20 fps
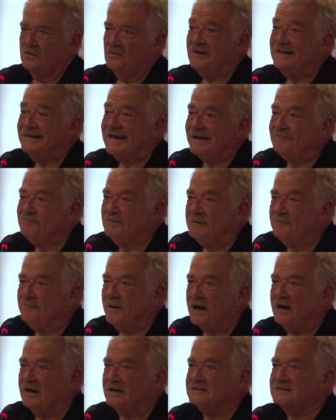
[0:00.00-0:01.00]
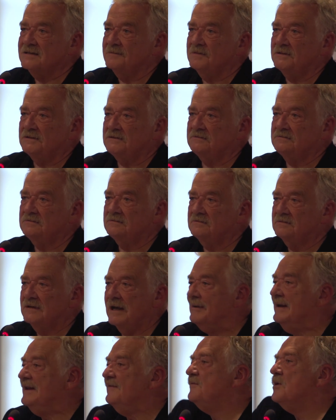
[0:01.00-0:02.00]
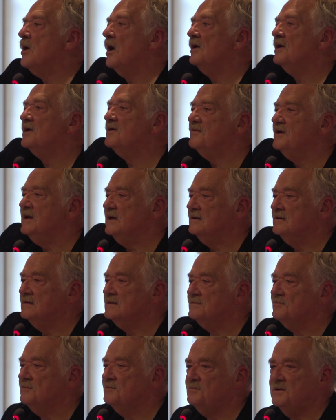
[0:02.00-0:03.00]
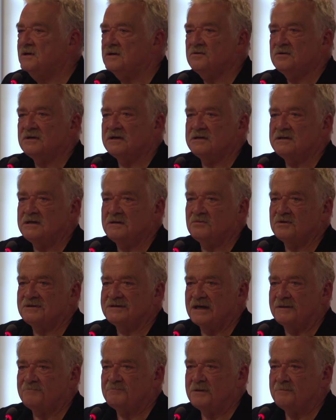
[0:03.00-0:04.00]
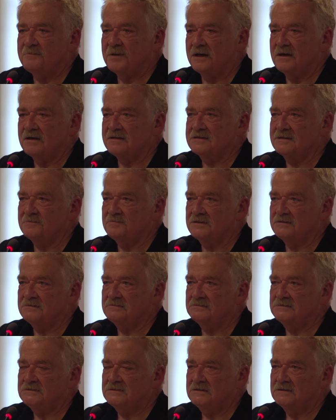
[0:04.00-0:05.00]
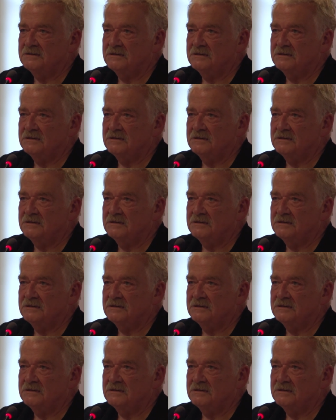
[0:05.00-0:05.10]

Will that be possible? I mean, if you all agree this would be a good idea, would that be possible?